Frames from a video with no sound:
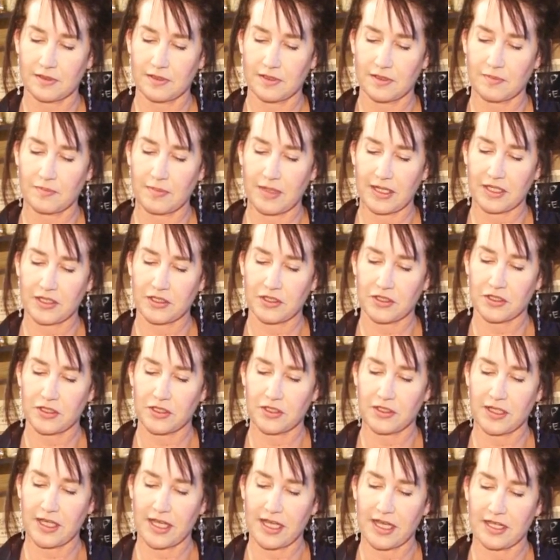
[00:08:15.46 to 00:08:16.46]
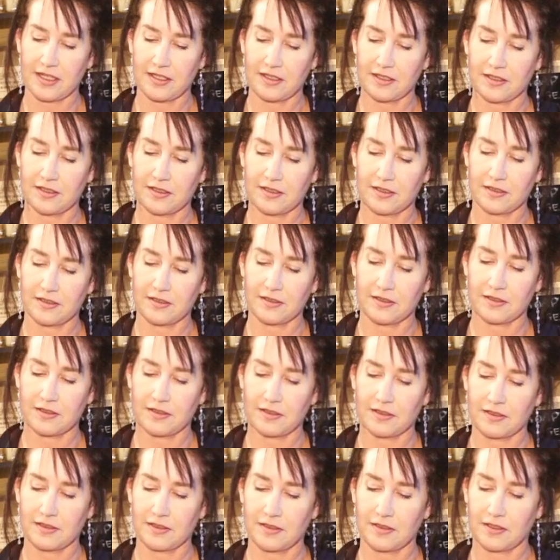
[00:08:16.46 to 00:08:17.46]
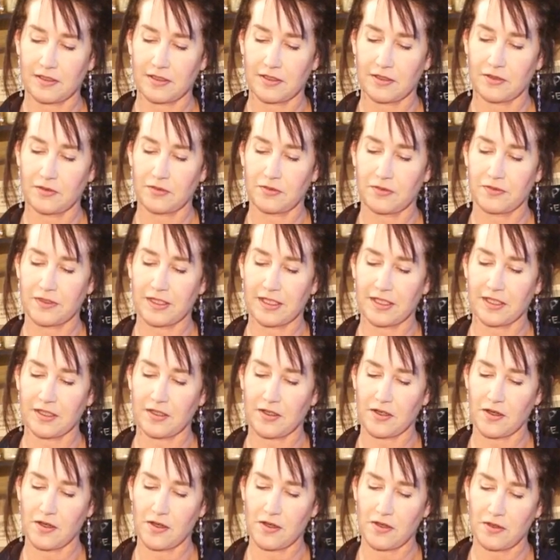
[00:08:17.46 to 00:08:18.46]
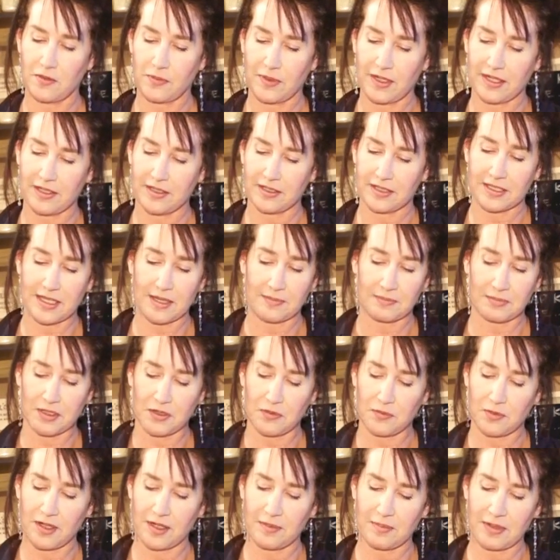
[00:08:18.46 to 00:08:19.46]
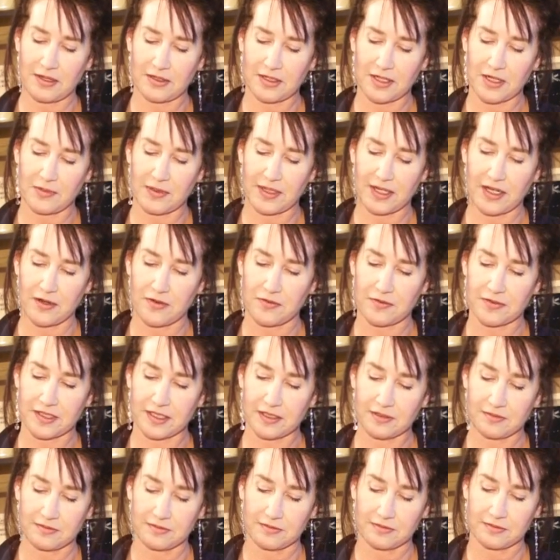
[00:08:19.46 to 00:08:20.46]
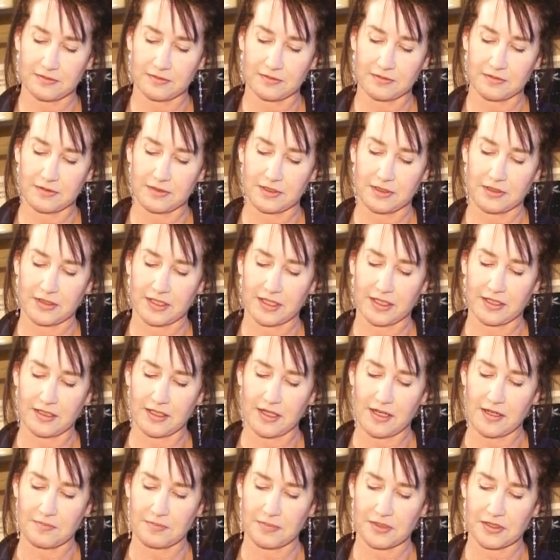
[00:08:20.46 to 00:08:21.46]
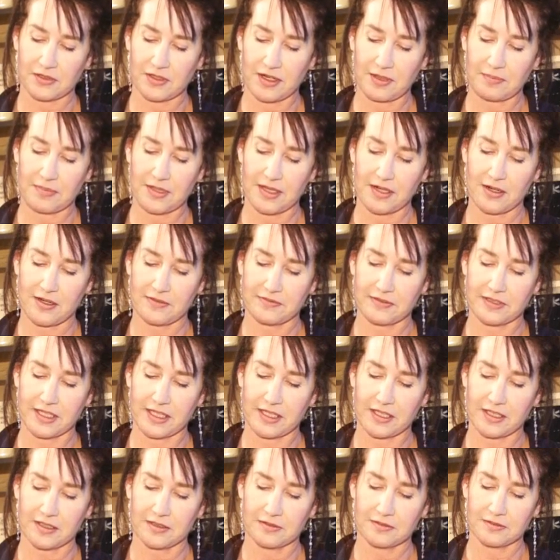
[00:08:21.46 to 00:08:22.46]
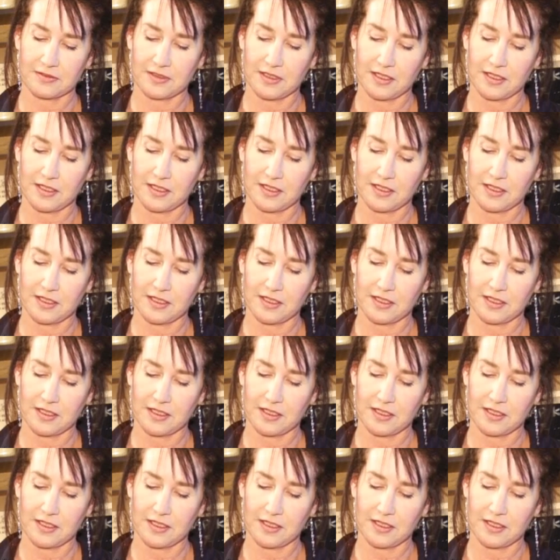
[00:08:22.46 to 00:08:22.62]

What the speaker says: and make sure that you fill it all the way to the top. Don't worry about going over. You can scrape that off later.